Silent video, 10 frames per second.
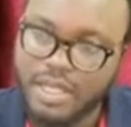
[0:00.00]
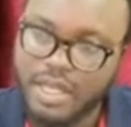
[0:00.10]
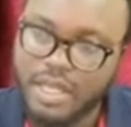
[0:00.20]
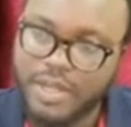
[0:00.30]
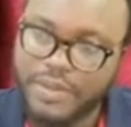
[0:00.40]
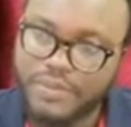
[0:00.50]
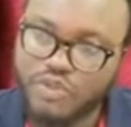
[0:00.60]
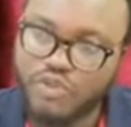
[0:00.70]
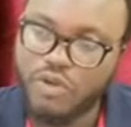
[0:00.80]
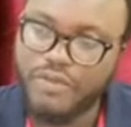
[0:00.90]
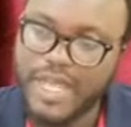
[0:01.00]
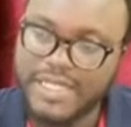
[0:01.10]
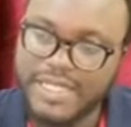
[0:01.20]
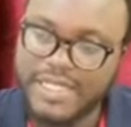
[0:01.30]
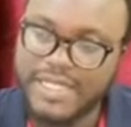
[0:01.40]
2 of our
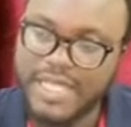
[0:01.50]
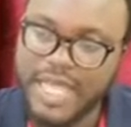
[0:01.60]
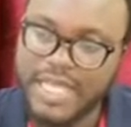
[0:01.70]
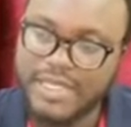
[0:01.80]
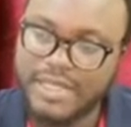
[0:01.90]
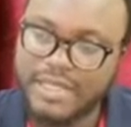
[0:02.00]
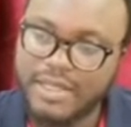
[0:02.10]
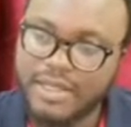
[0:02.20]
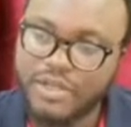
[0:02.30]
sisters,